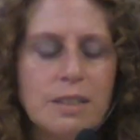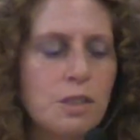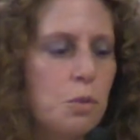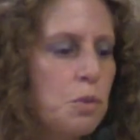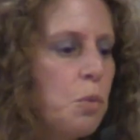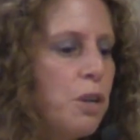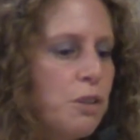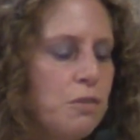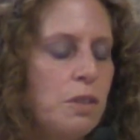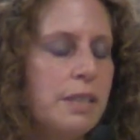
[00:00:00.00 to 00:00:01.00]
So it was
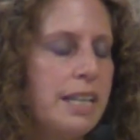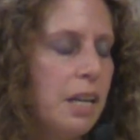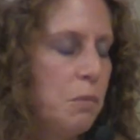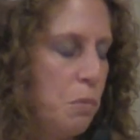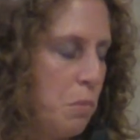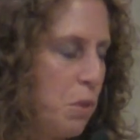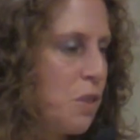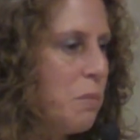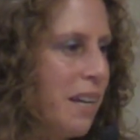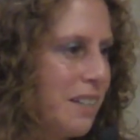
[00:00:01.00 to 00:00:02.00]
wonderful to get
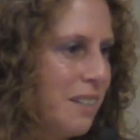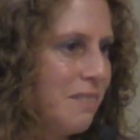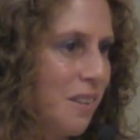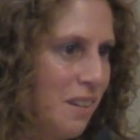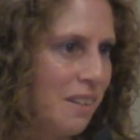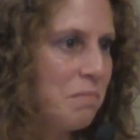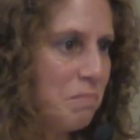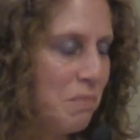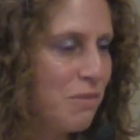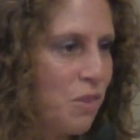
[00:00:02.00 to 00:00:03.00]
perspective on
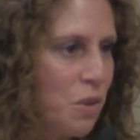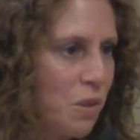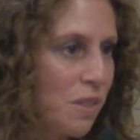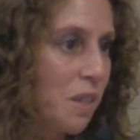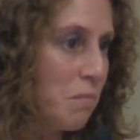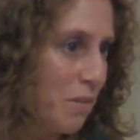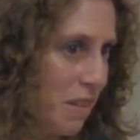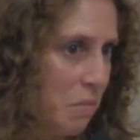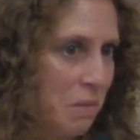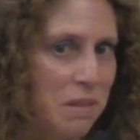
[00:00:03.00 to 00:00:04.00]
my folks and my
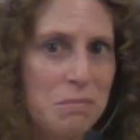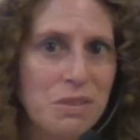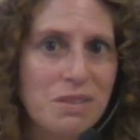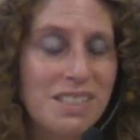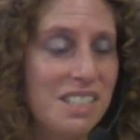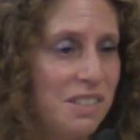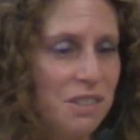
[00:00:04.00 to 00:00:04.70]
family members.